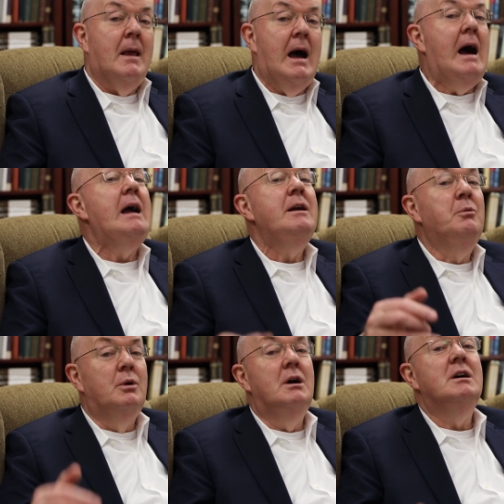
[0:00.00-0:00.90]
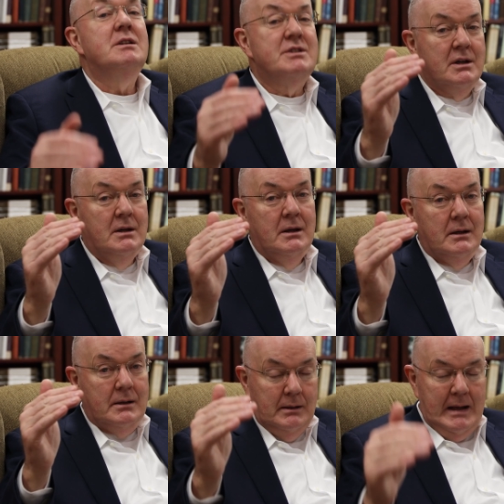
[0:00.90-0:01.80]
I was
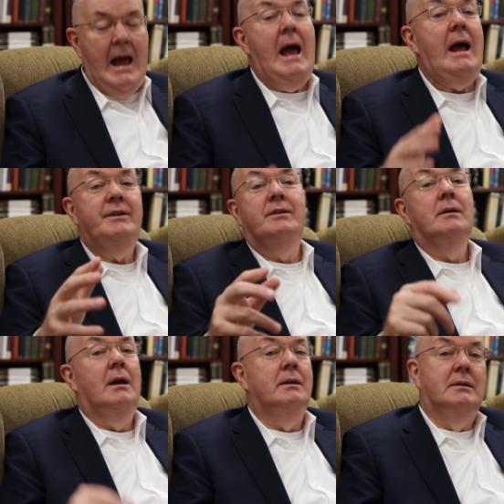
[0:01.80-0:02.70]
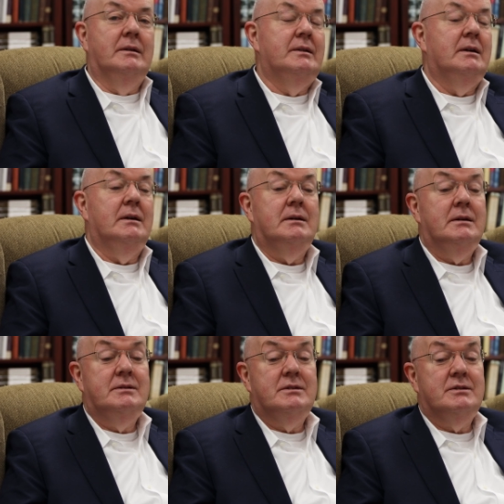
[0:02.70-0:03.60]
glad, and
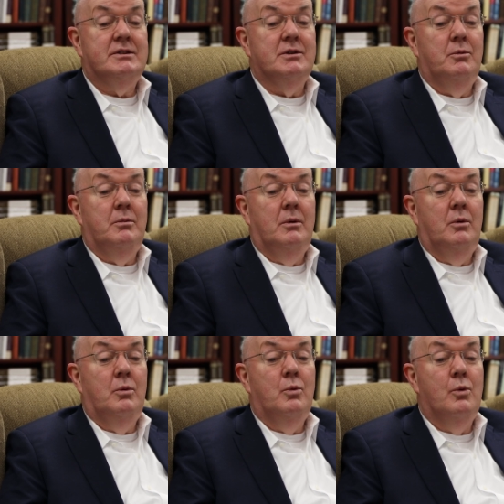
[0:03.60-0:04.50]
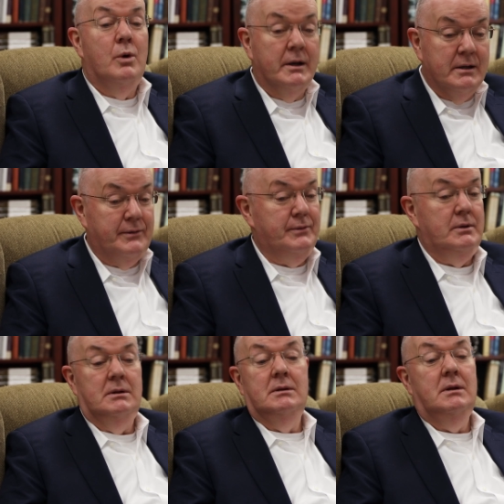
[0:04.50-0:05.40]
it's just a
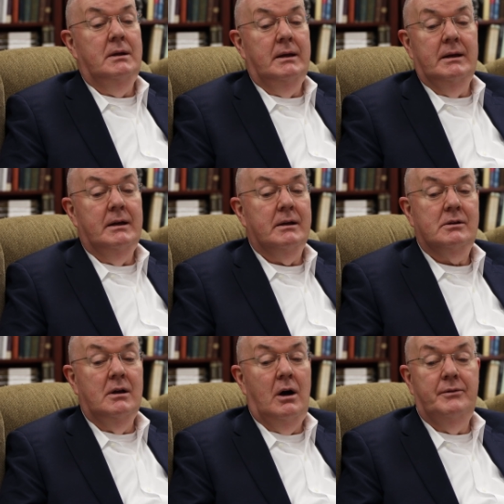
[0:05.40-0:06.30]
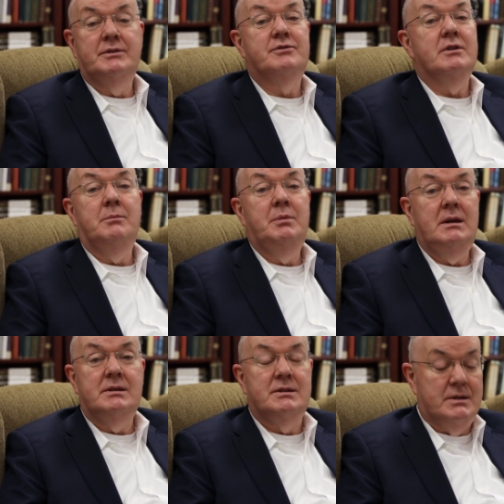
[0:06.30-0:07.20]
wonderful offertory
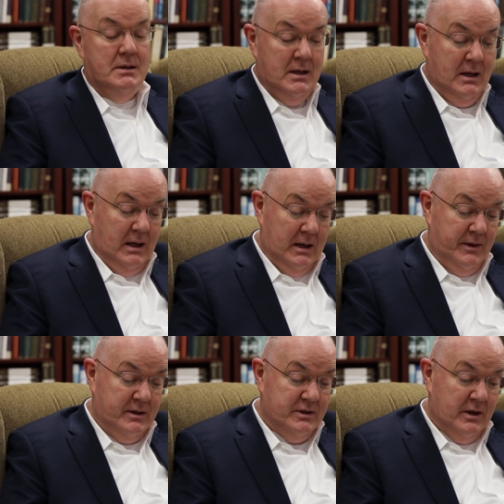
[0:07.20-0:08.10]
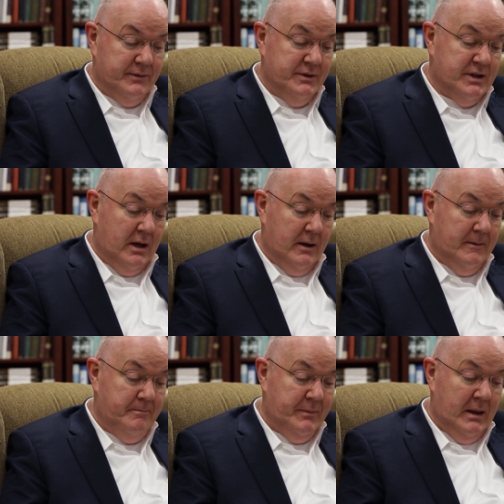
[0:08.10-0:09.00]
piece that is often sung
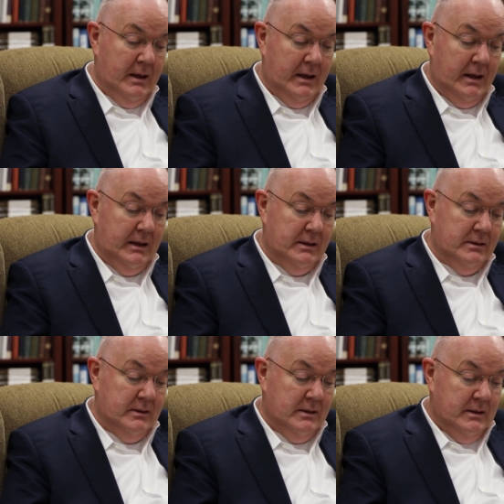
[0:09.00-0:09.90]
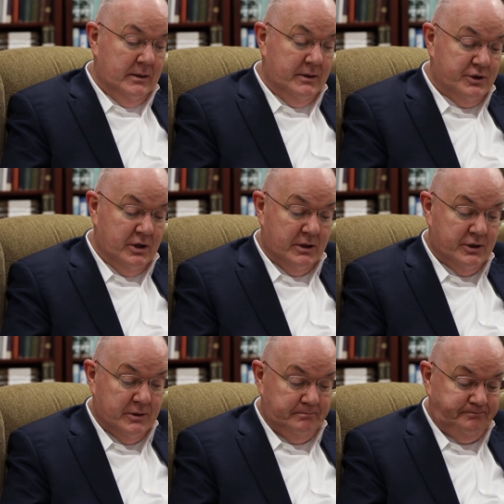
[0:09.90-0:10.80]
in the church.